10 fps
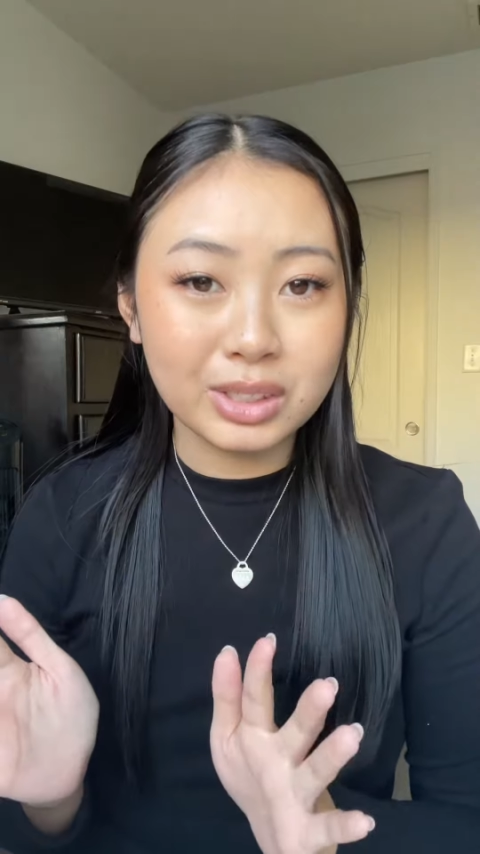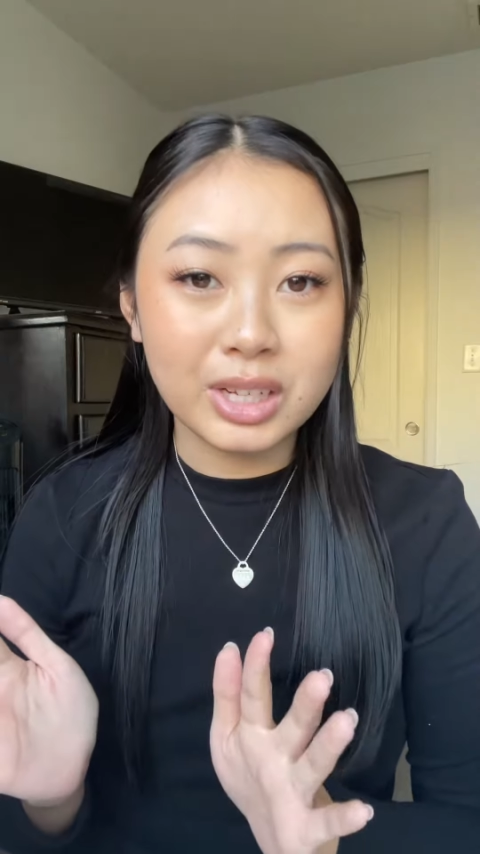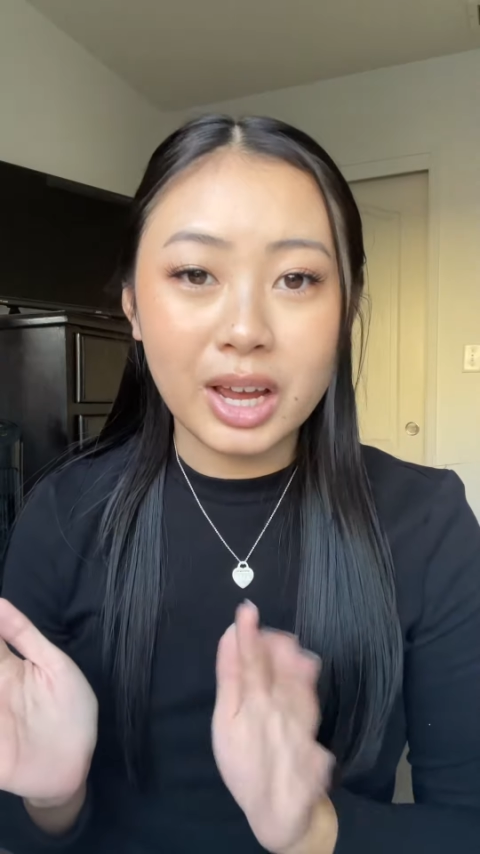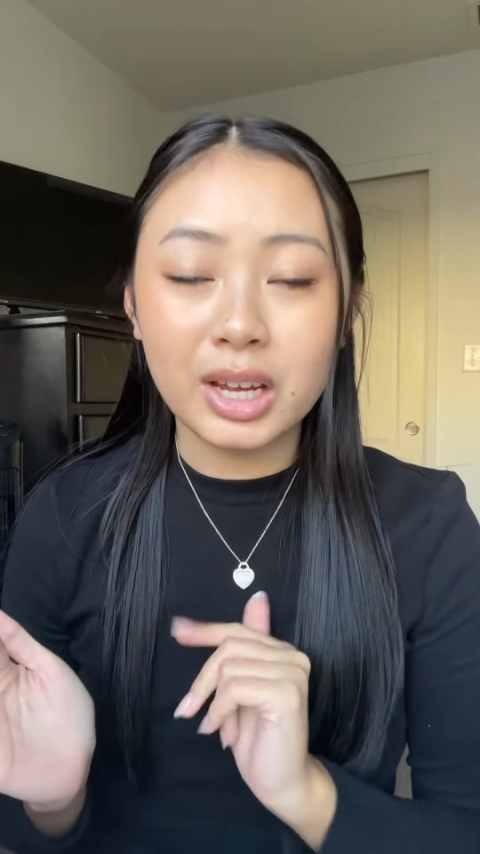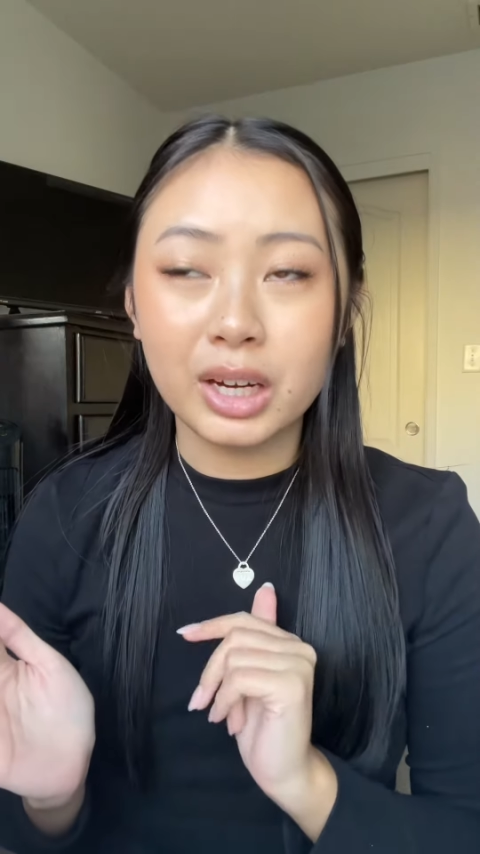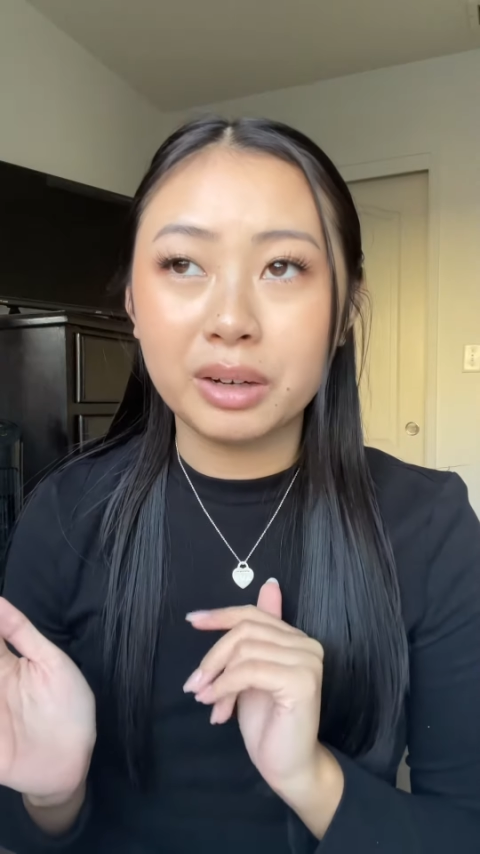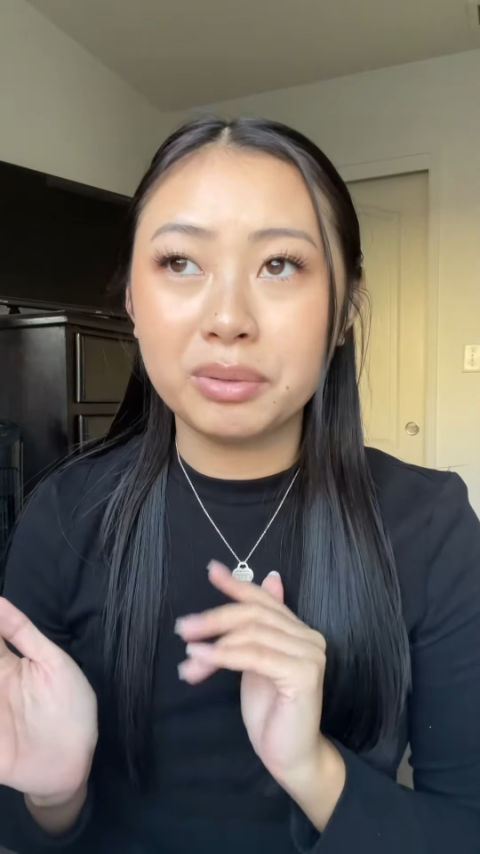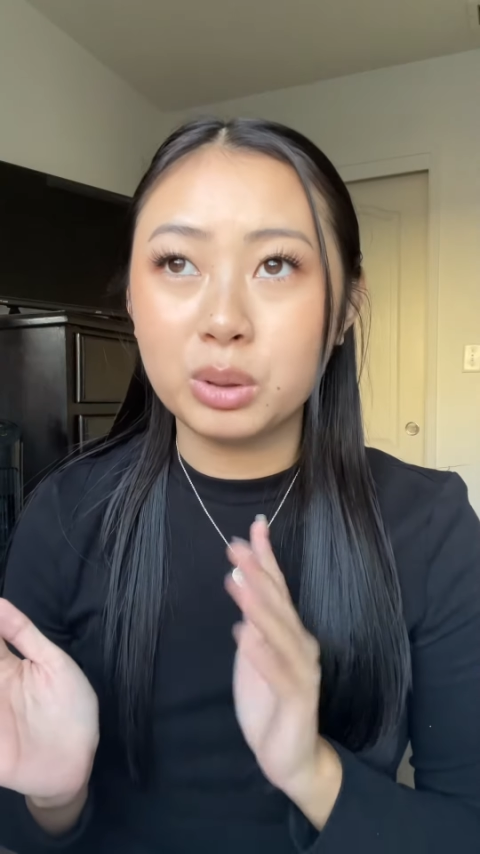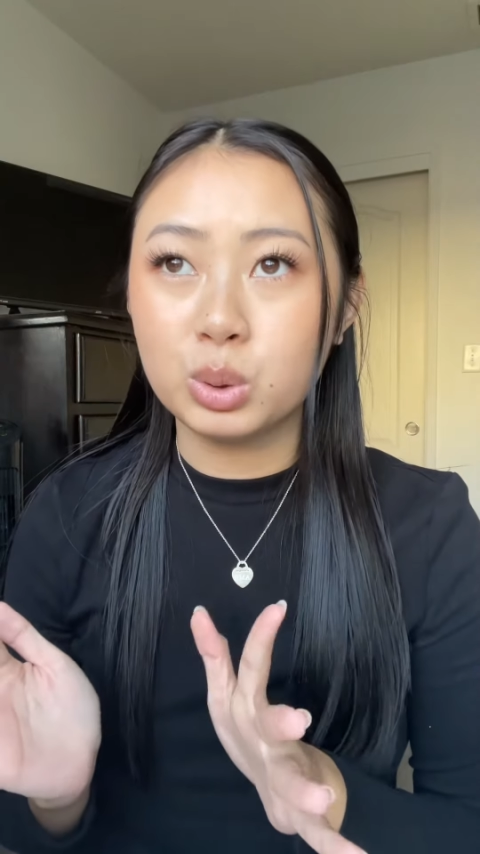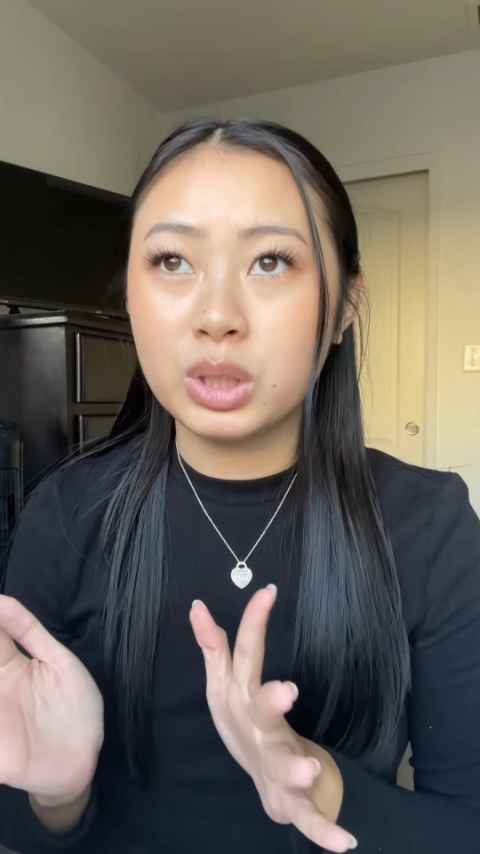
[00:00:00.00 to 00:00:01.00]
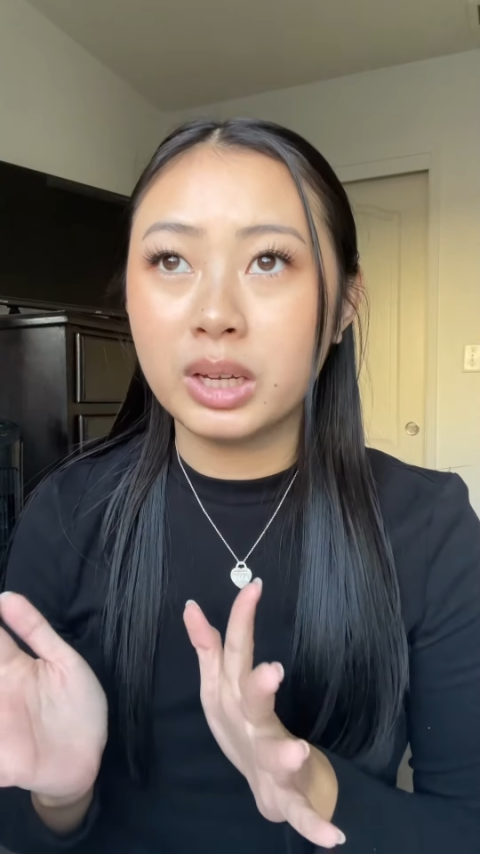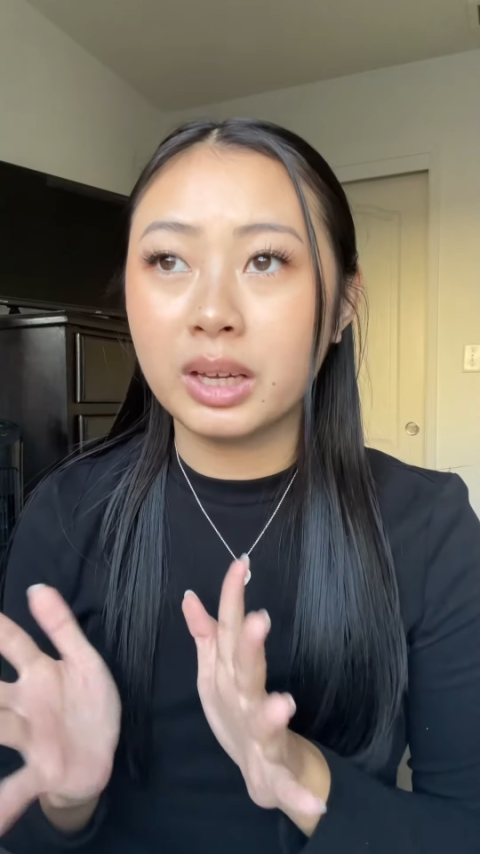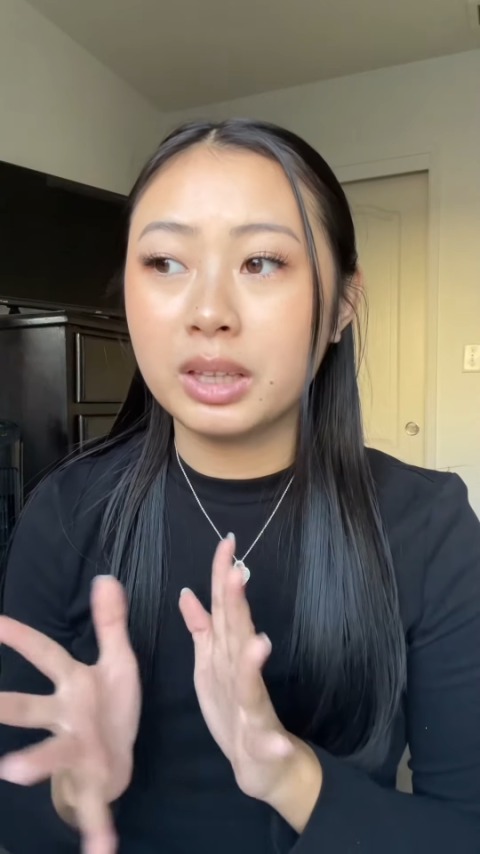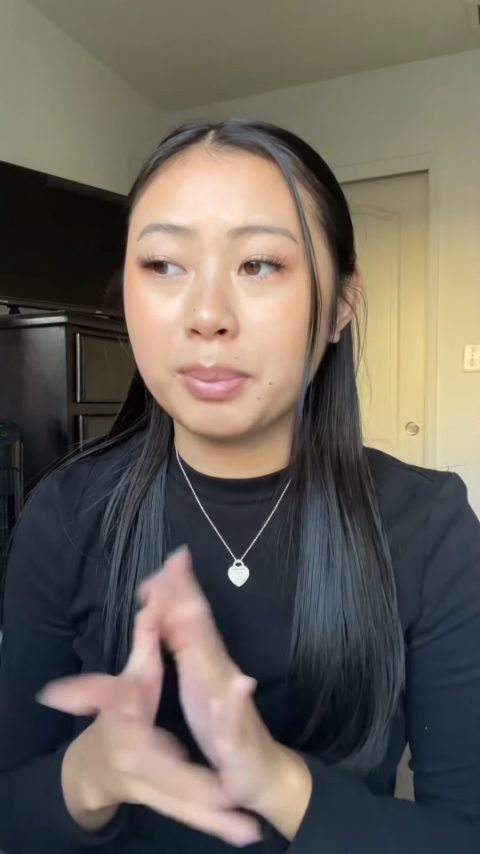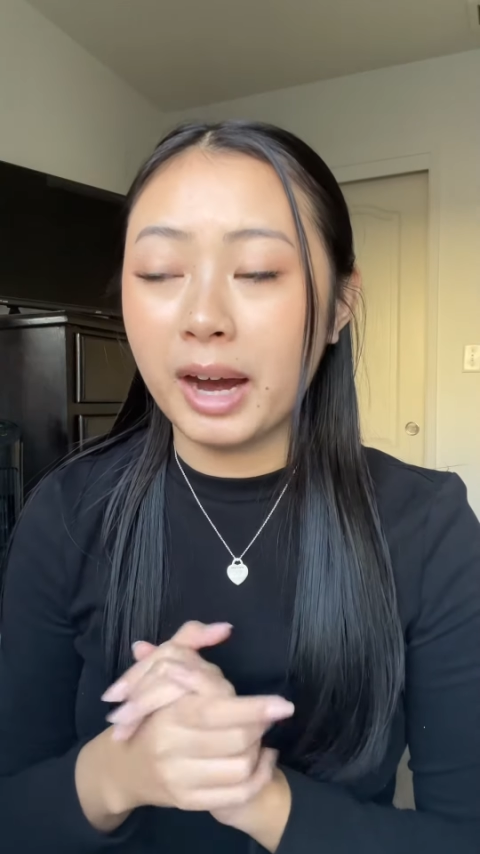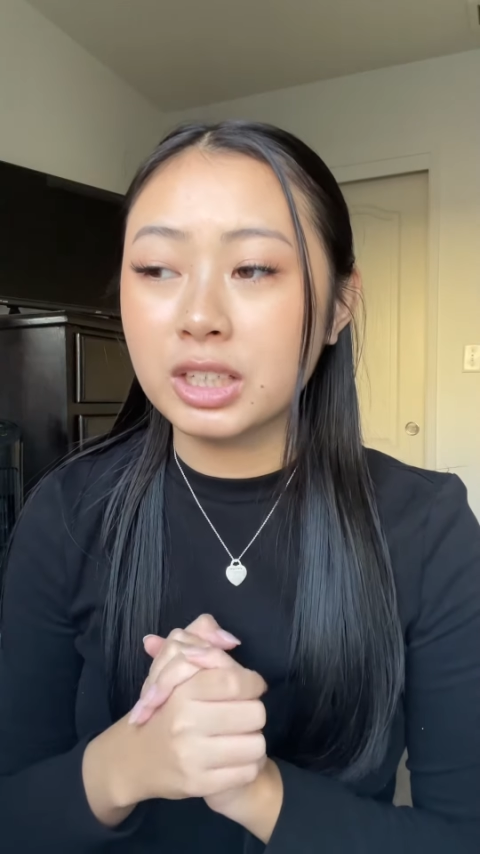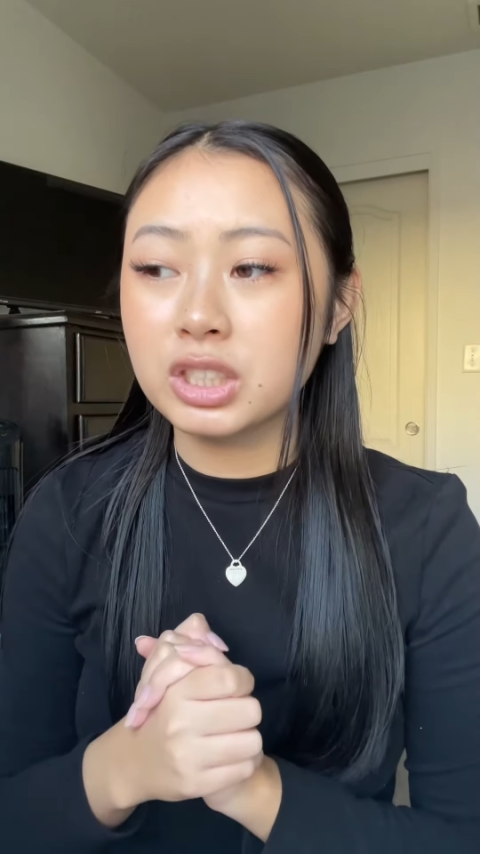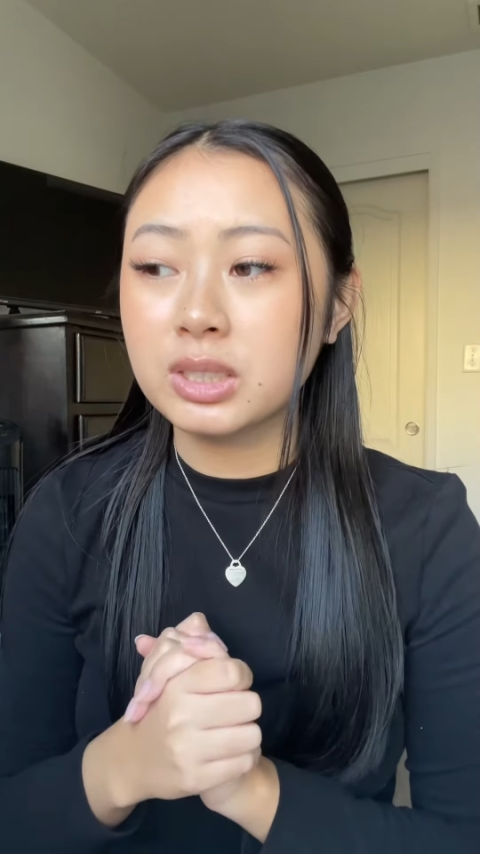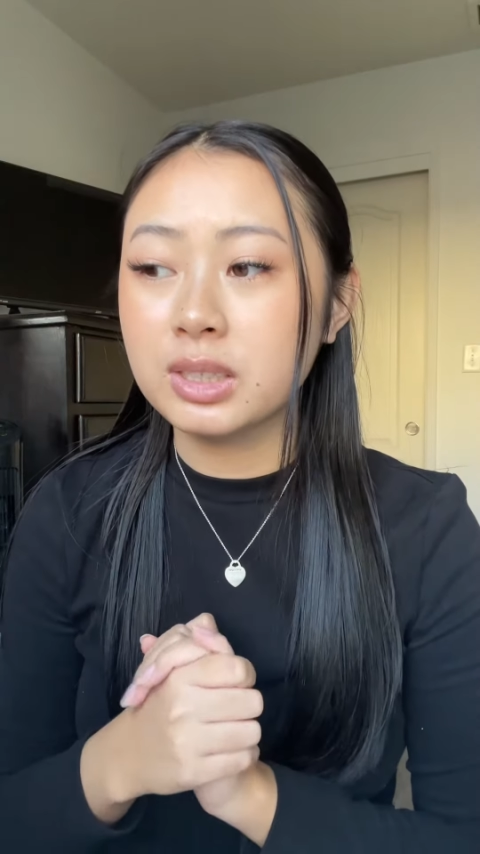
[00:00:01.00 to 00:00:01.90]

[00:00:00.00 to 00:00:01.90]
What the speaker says: day of using the patches,